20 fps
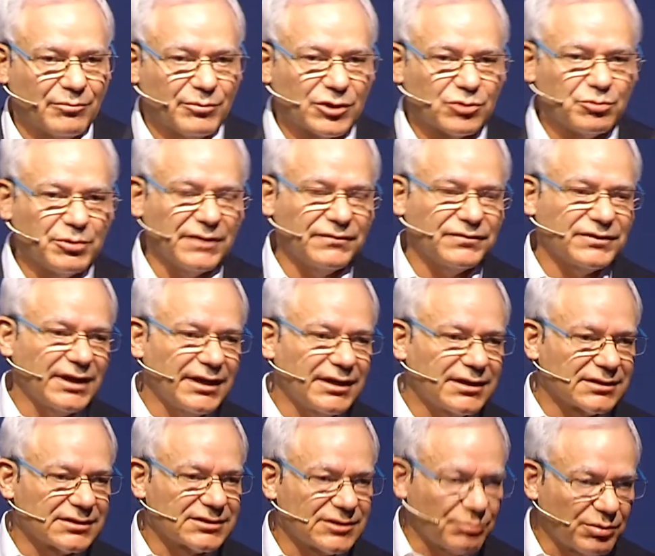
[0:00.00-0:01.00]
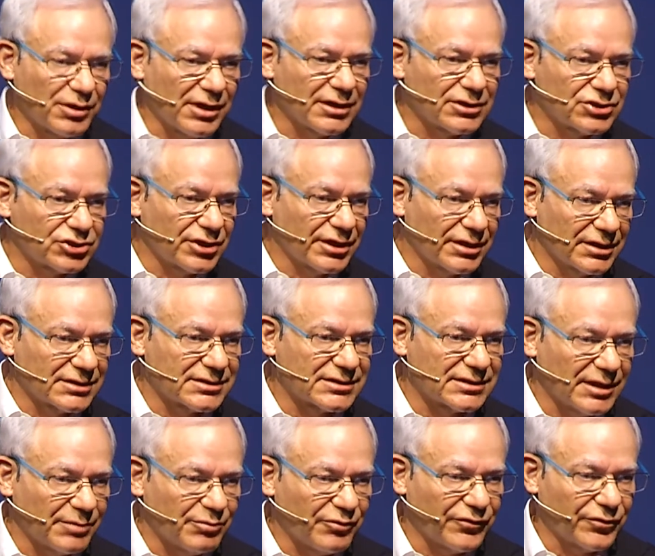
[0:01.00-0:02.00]
But we've taken supply chain a
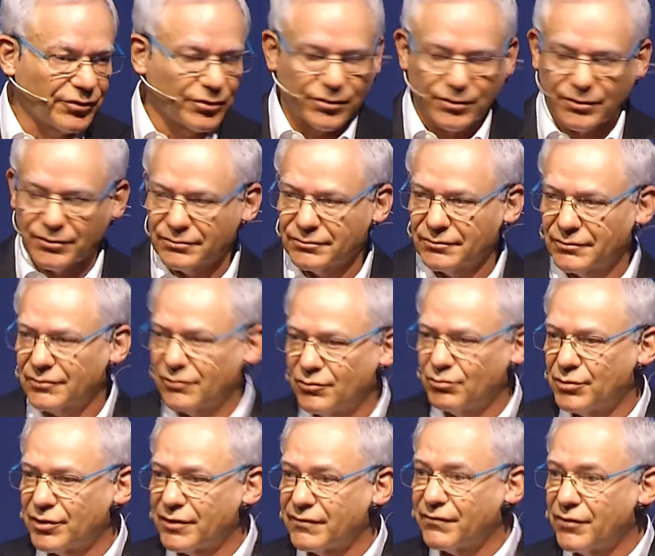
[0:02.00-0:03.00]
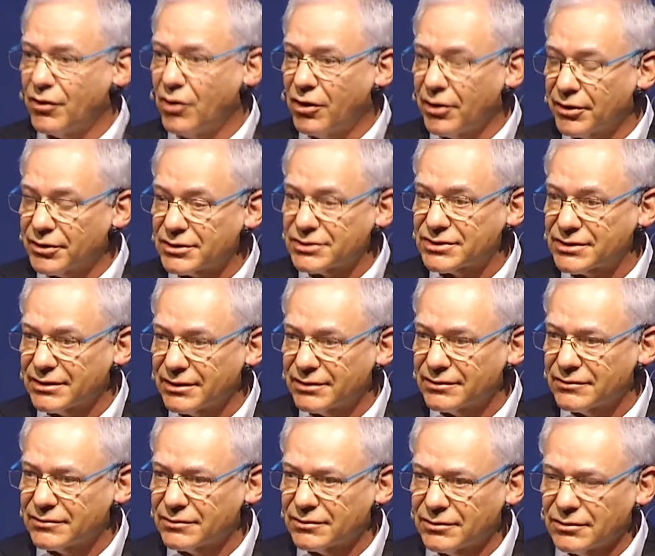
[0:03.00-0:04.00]
step further. We've harnessed
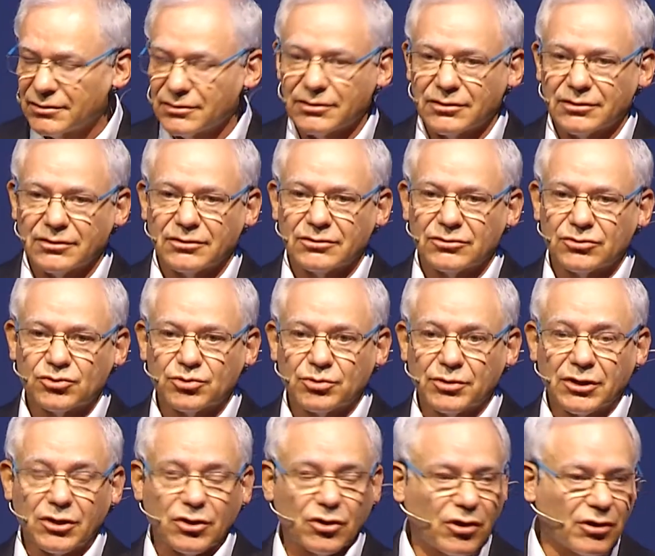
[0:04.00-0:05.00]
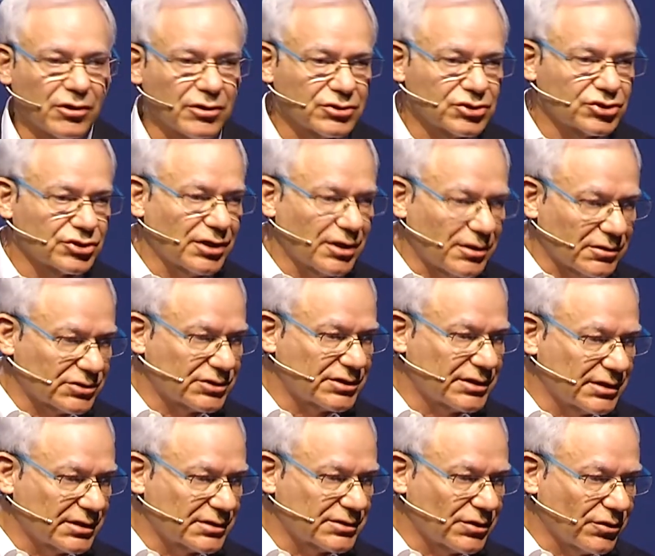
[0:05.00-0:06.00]
it to enlarge our
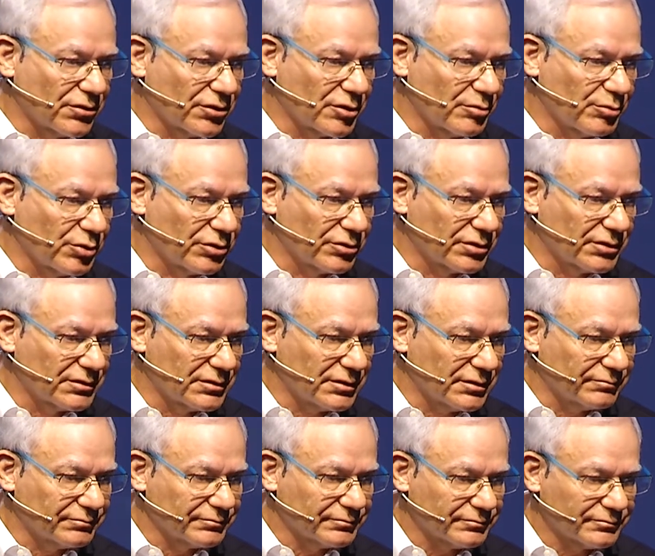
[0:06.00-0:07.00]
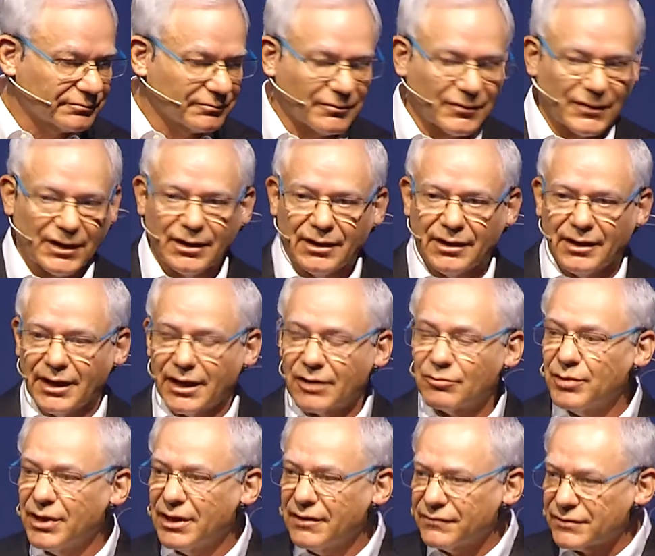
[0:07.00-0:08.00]
CSR community.
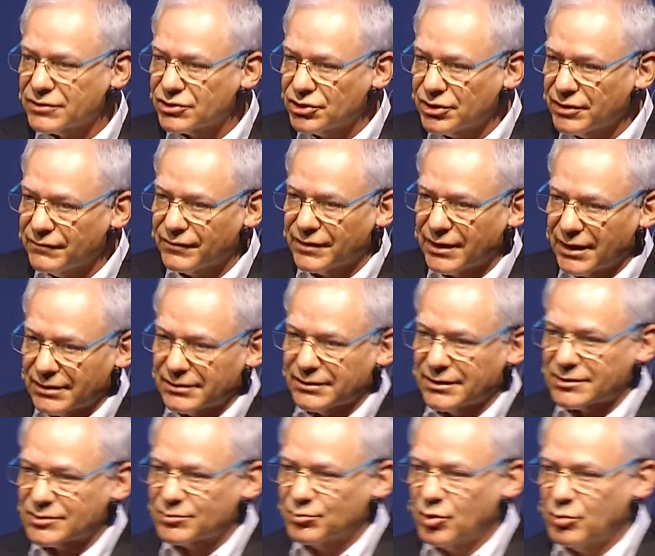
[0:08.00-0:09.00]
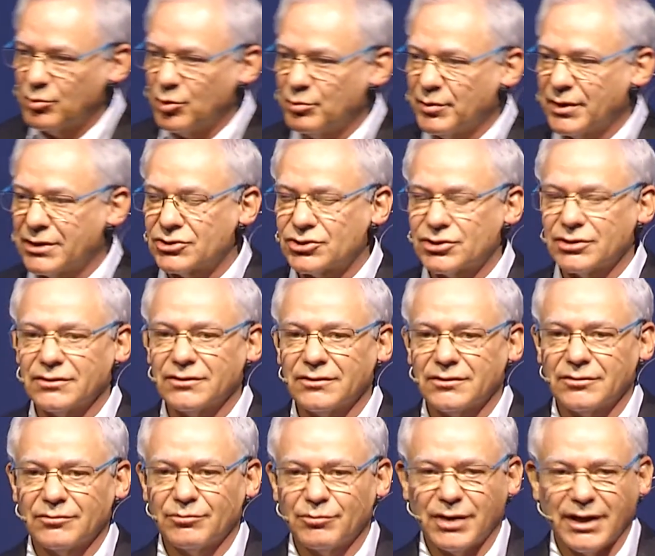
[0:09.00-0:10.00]
And we have achieved that, as Momo mentioned,
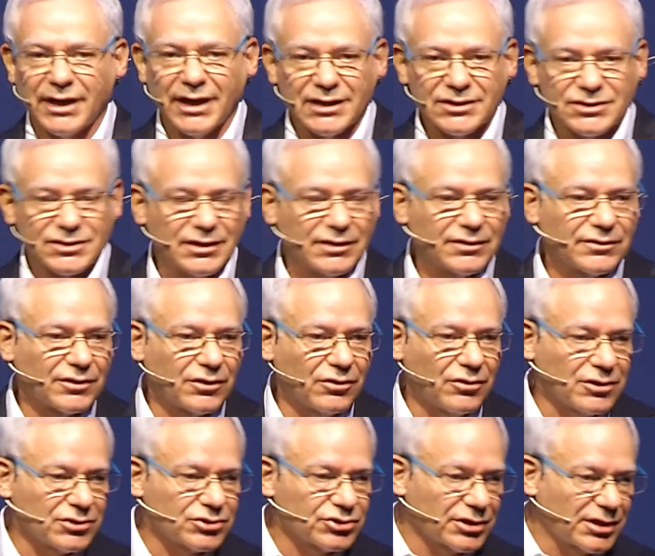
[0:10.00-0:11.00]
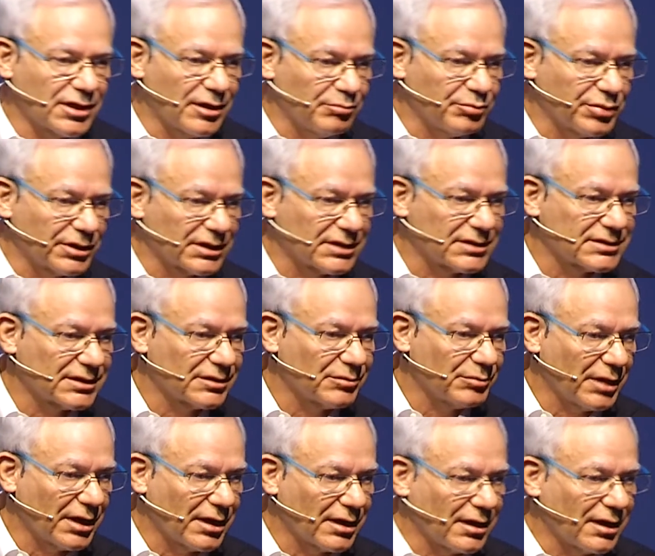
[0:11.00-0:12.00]
by asking the larger companies in
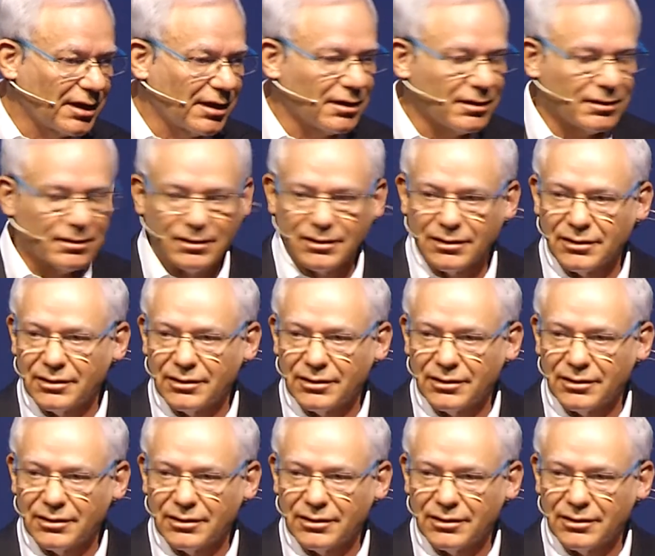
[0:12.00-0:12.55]
Maala